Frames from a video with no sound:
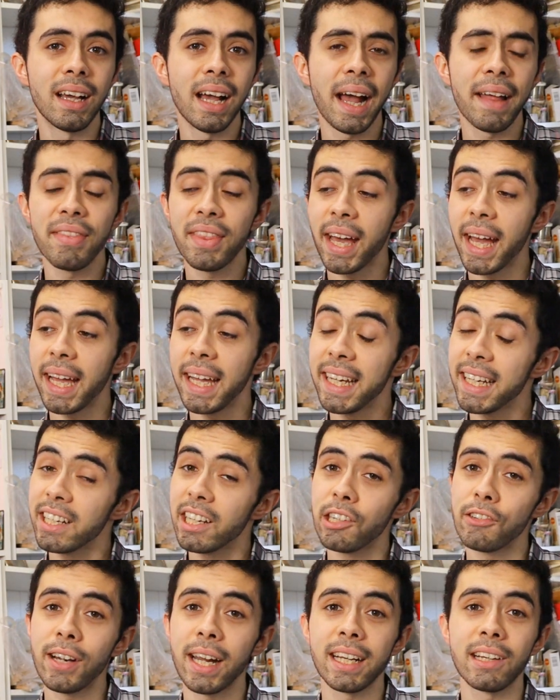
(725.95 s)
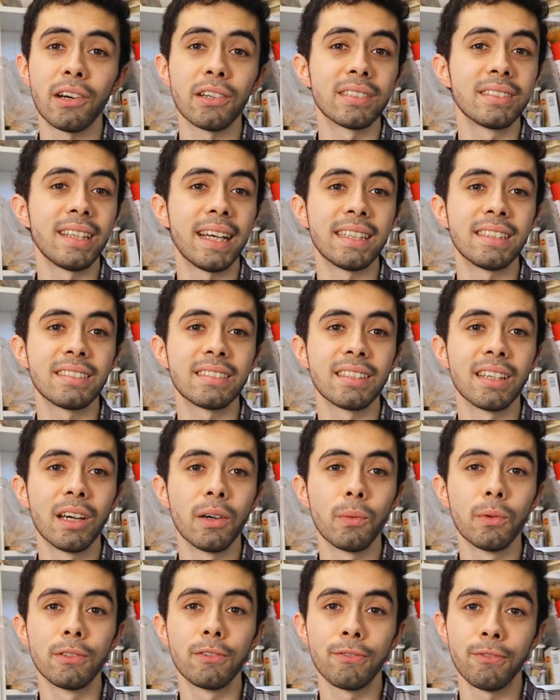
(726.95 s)
and their incorrect contents
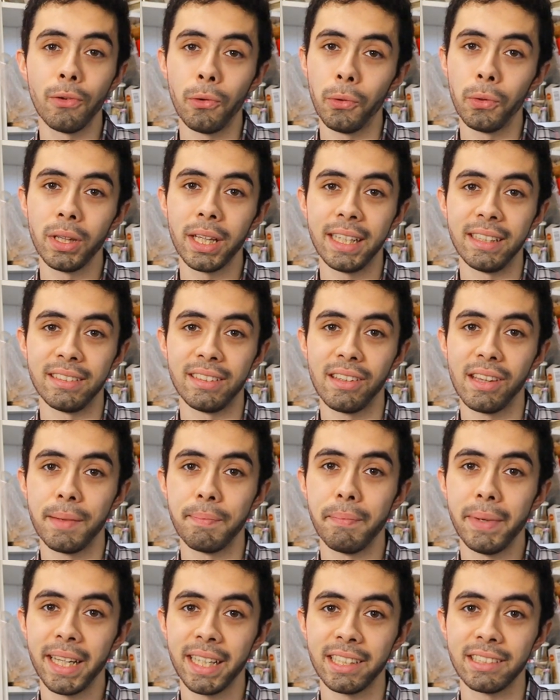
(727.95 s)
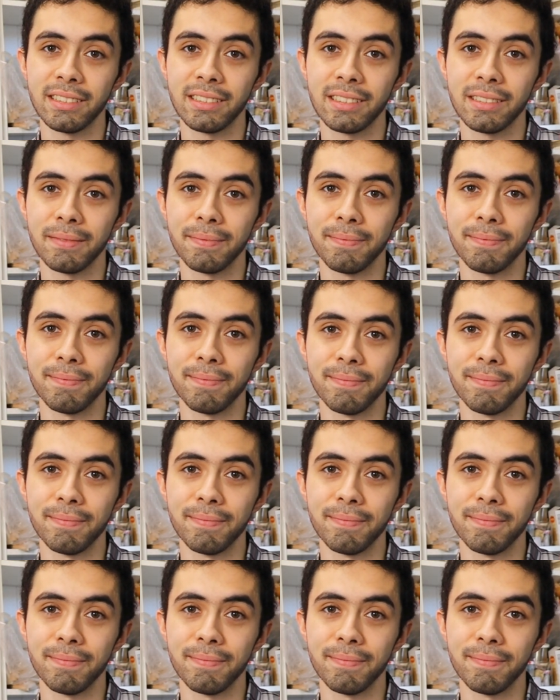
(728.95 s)
would fall into the mix.